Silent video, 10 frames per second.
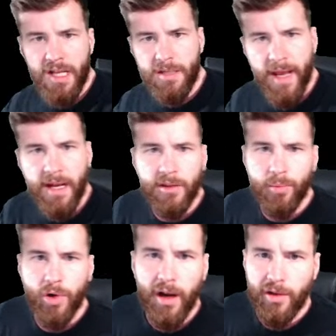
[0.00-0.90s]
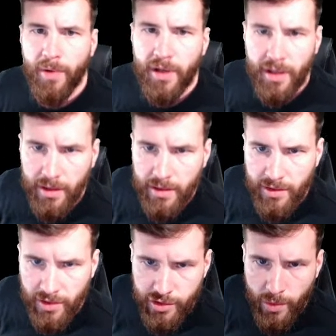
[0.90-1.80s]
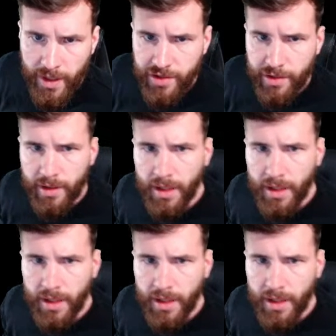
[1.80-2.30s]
and demand in the product market situation.